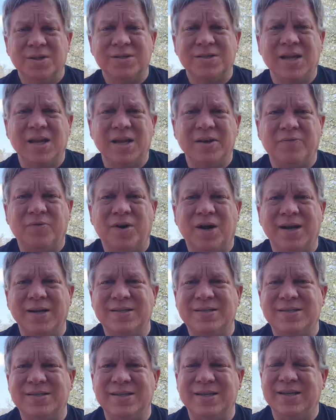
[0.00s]
that's kind of where I
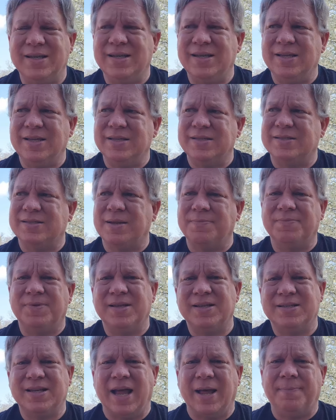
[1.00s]
see some
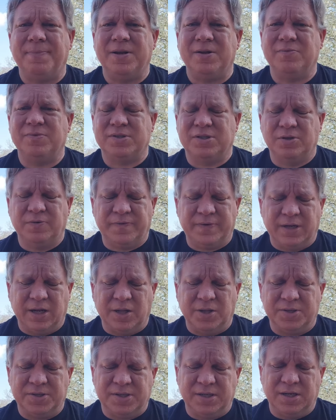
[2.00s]
things happening with Silver
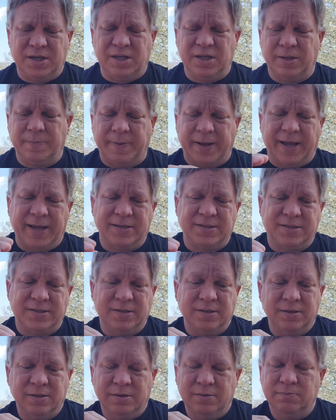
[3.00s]
Dollar City in the past.
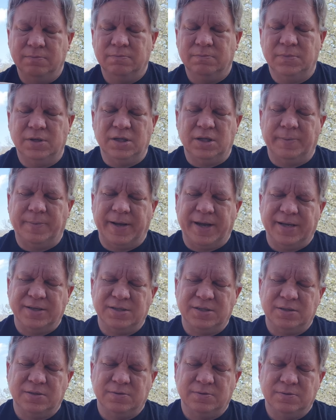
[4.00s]
In the
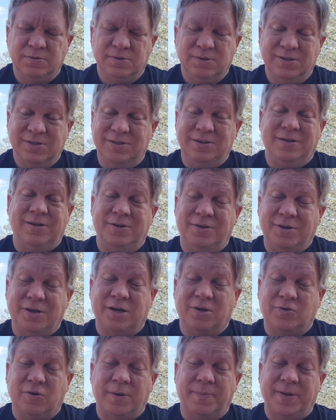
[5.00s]
past. Yeah, you
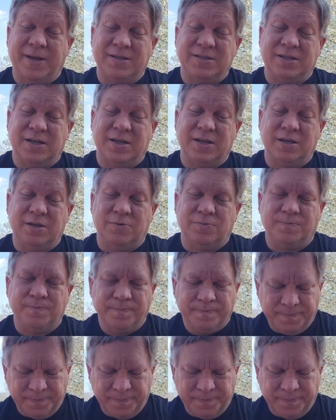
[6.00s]
got a great past ahead of you.